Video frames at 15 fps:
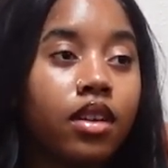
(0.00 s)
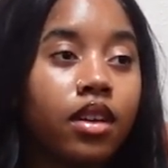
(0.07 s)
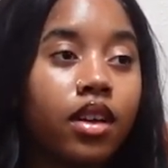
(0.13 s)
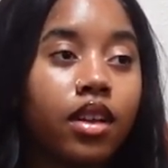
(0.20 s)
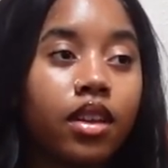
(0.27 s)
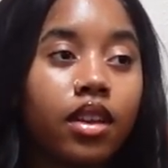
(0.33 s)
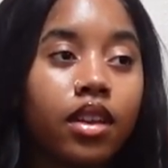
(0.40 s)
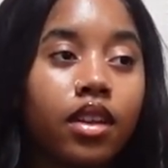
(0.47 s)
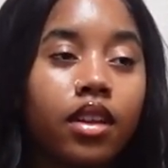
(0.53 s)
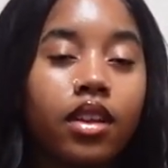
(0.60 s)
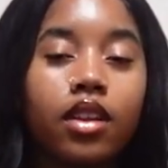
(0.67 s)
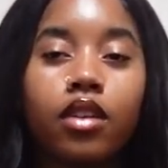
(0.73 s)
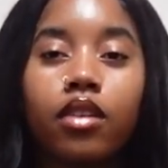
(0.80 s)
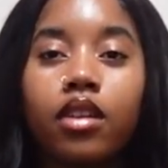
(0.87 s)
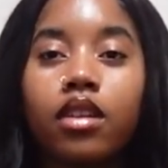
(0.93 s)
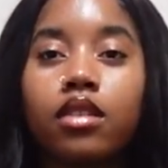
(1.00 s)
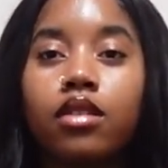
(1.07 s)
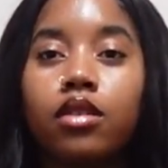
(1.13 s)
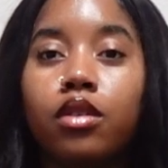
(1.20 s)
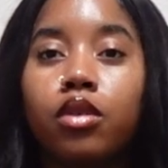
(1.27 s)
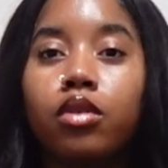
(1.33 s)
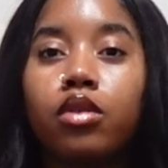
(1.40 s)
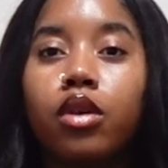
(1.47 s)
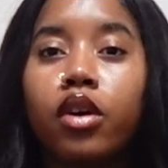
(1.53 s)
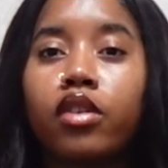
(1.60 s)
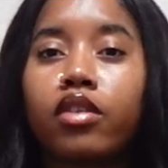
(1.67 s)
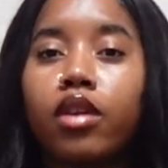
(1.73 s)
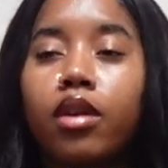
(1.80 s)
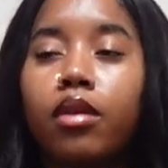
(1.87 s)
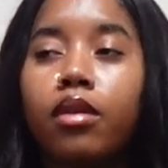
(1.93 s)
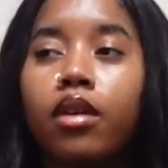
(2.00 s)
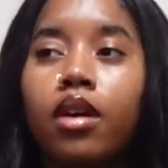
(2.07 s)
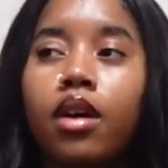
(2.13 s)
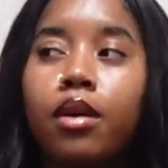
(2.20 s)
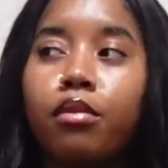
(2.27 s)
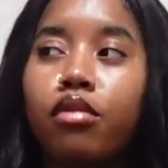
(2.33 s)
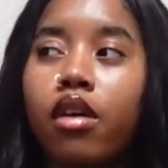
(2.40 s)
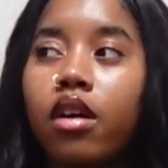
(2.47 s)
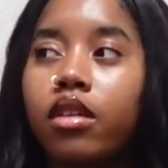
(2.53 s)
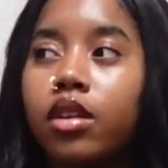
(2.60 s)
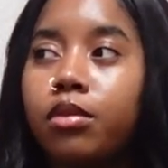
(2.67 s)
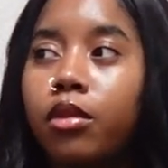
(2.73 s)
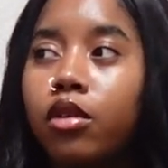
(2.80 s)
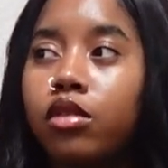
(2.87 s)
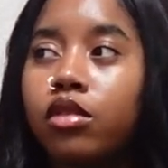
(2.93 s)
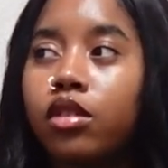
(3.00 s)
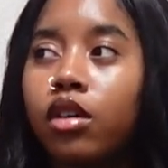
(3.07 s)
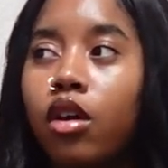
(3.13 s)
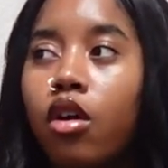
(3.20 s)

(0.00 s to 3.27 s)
And then, there's dudes going around proudly boasting,